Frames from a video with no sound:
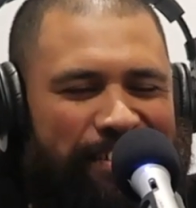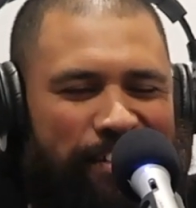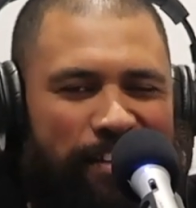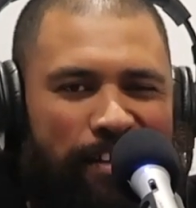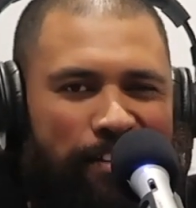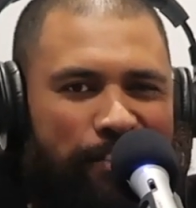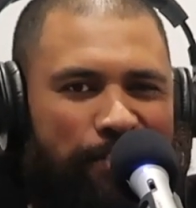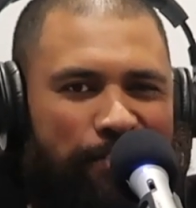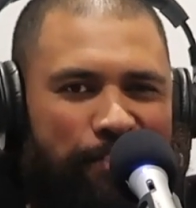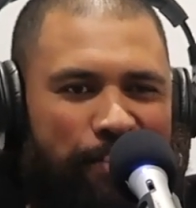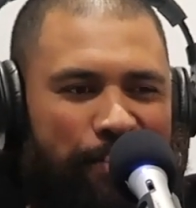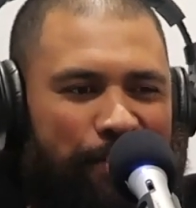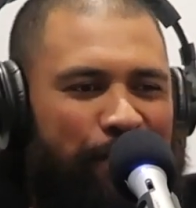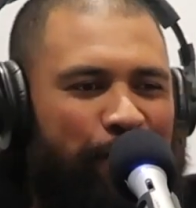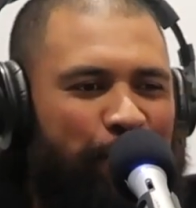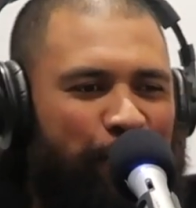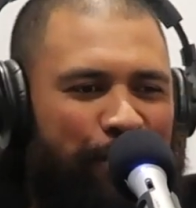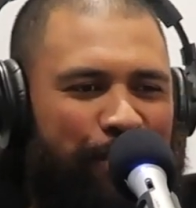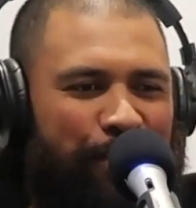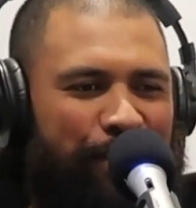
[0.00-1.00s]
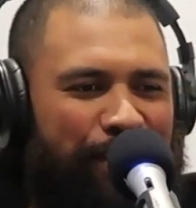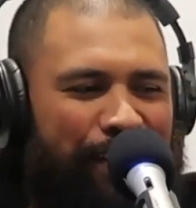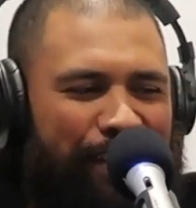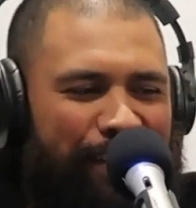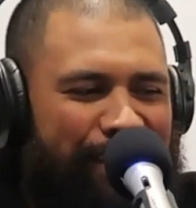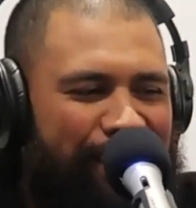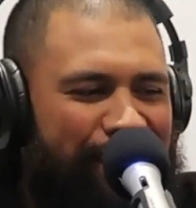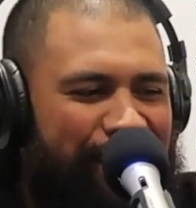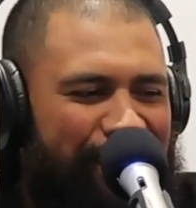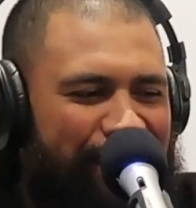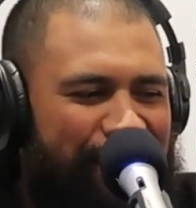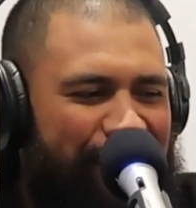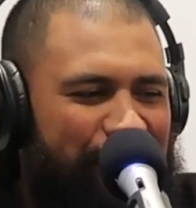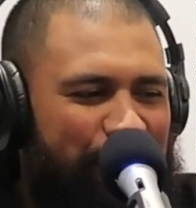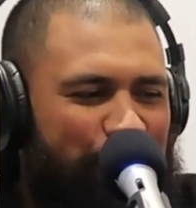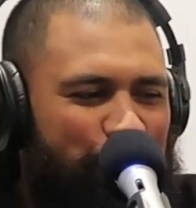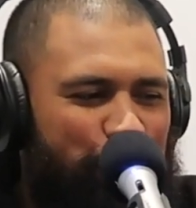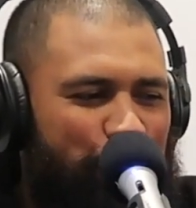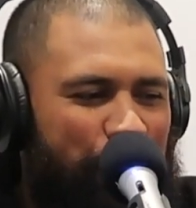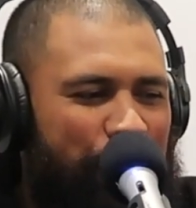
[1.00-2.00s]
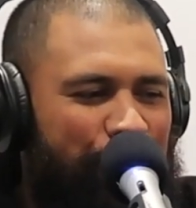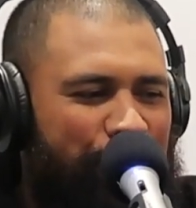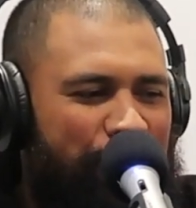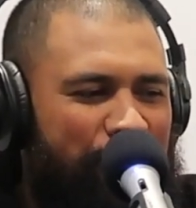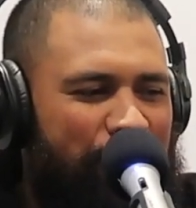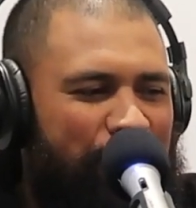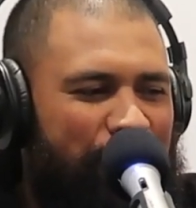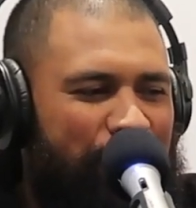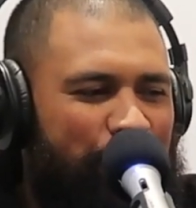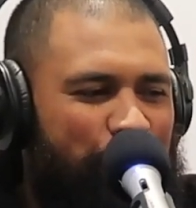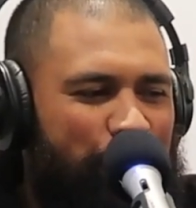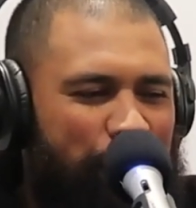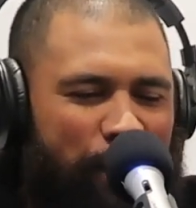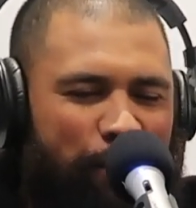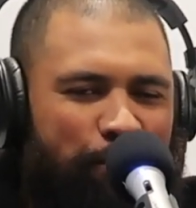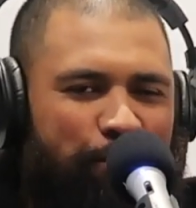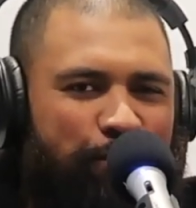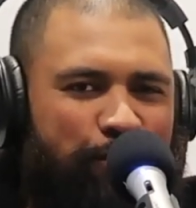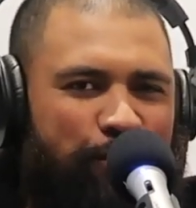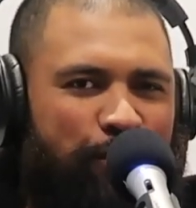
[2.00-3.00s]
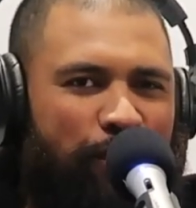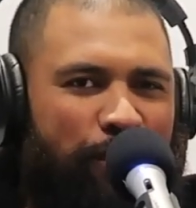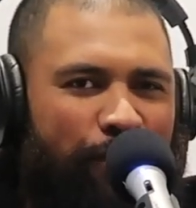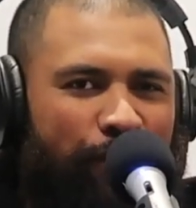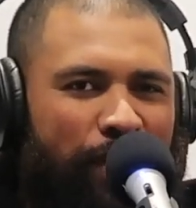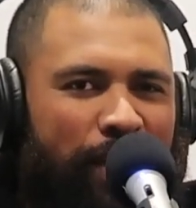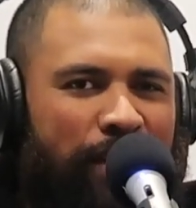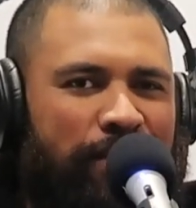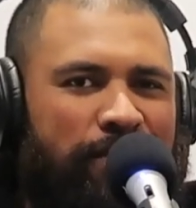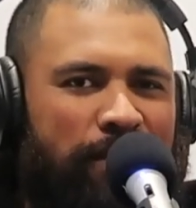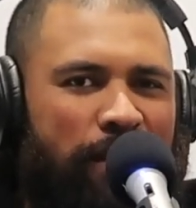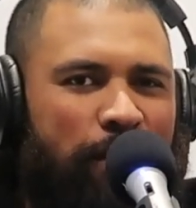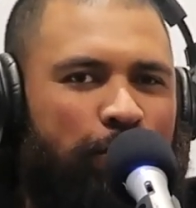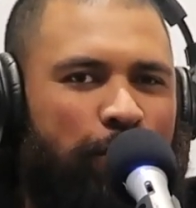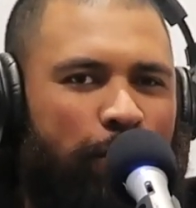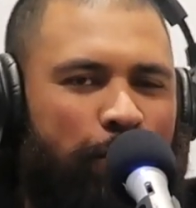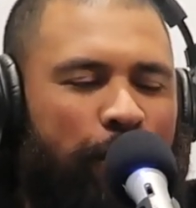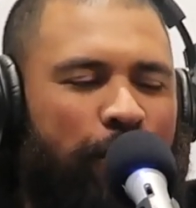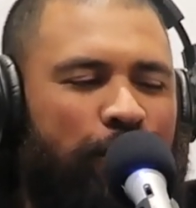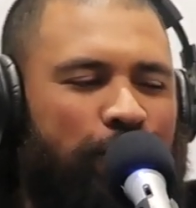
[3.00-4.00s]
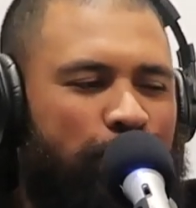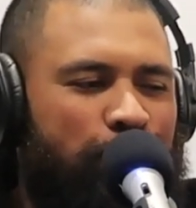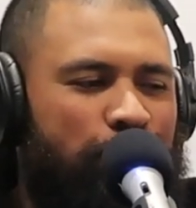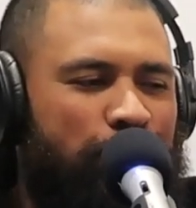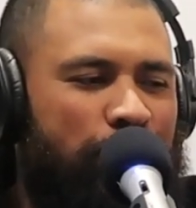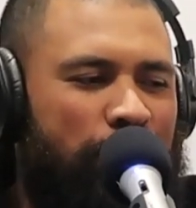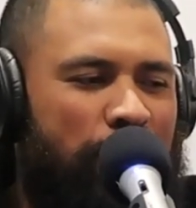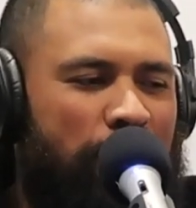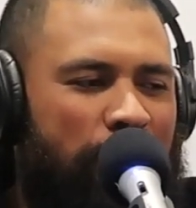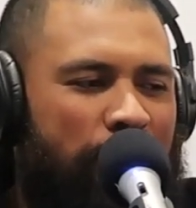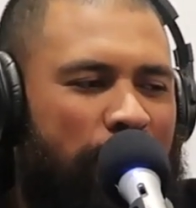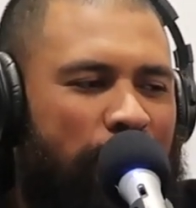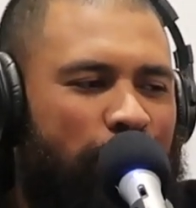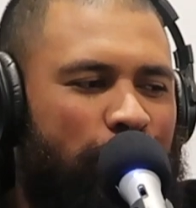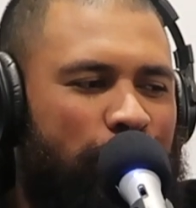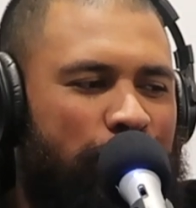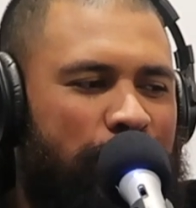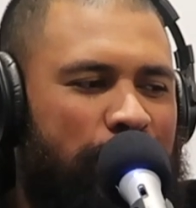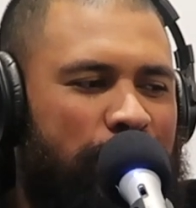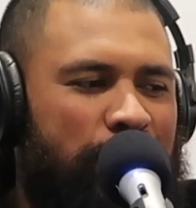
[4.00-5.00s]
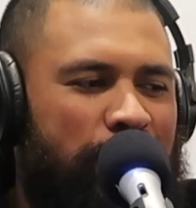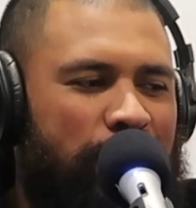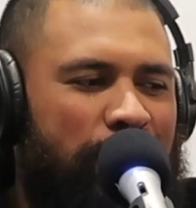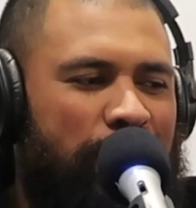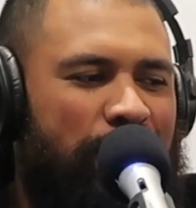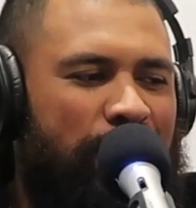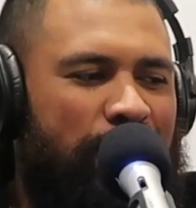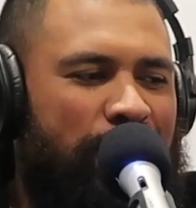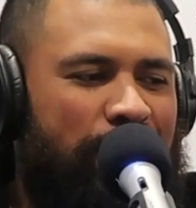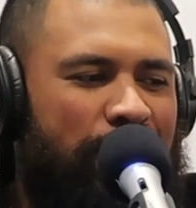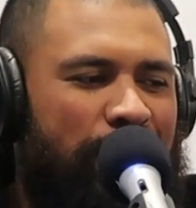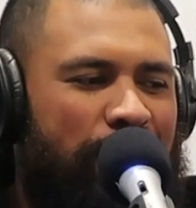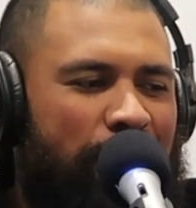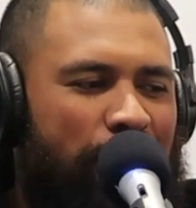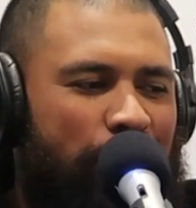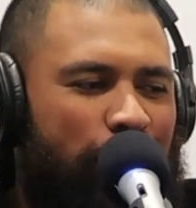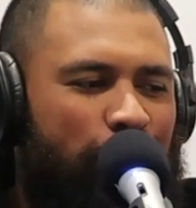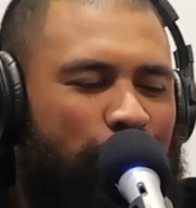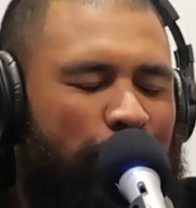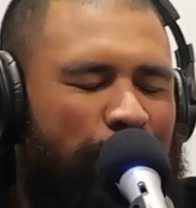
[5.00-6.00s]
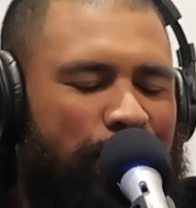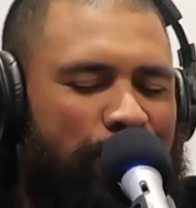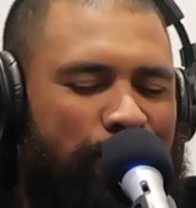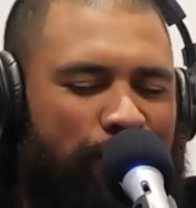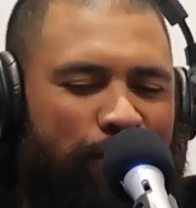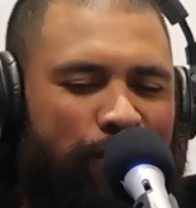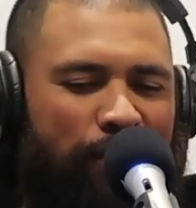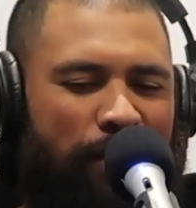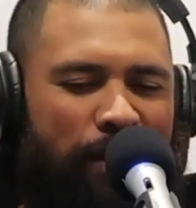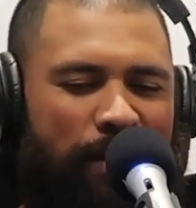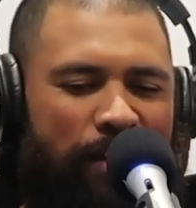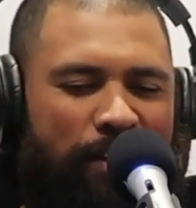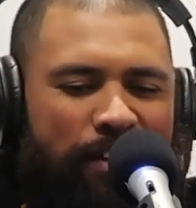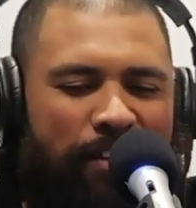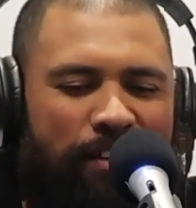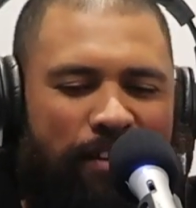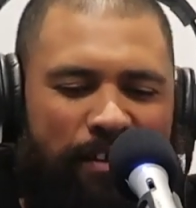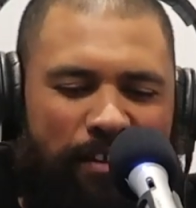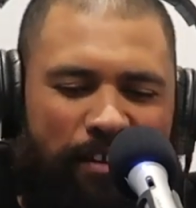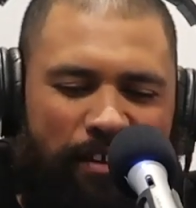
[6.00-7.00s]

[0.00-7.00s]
Yeah, you see, we did like briefs in that sort of essay proposal sort of language in order to like